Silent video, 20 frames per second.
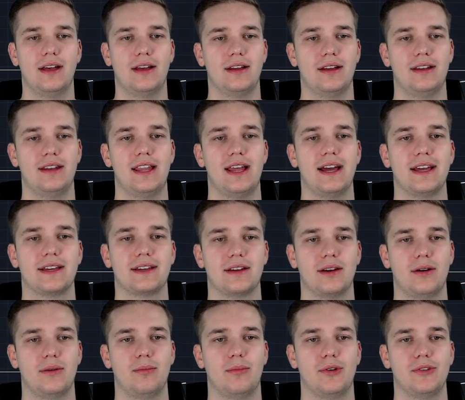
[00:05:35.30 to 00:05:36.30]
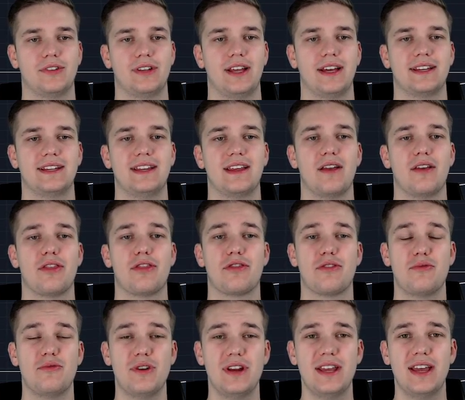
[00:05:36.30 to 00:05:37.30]
like most likely
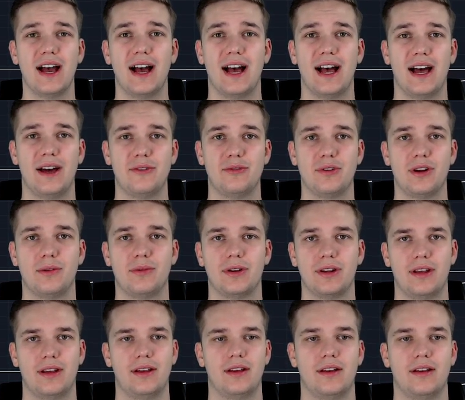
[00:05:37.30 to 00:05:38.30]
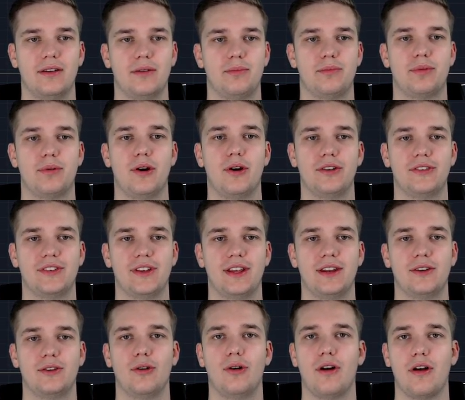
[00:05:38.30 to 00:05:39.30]

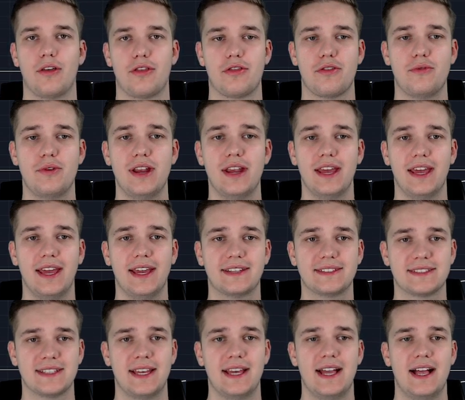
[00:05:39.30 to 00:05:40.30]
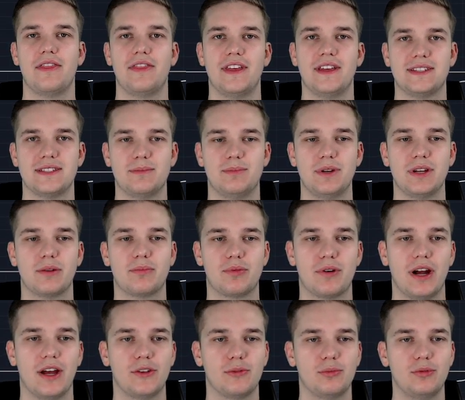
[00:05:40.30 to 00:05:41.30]
300% or 3x. That's a big
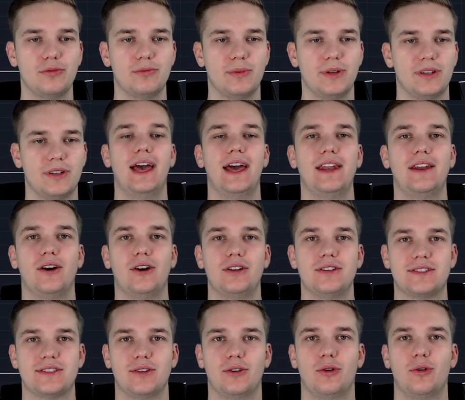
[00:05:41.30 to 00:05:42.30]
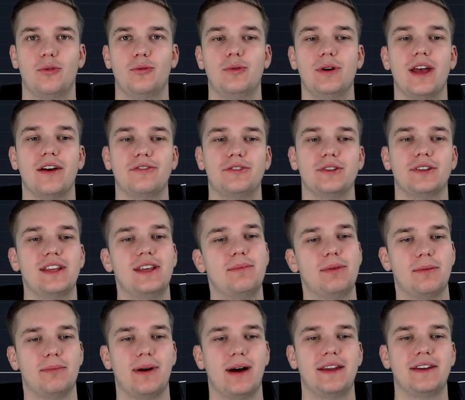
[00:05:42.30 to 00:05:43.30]
price movement. And also we have to keep
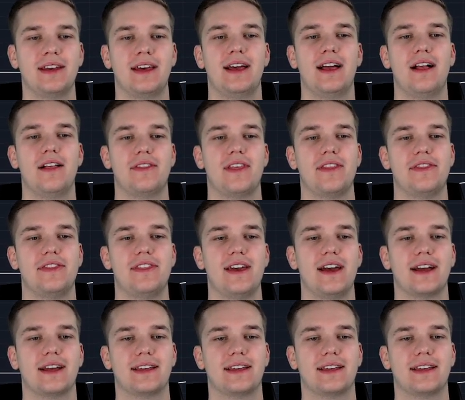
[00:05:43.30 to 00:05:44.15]
in mind that there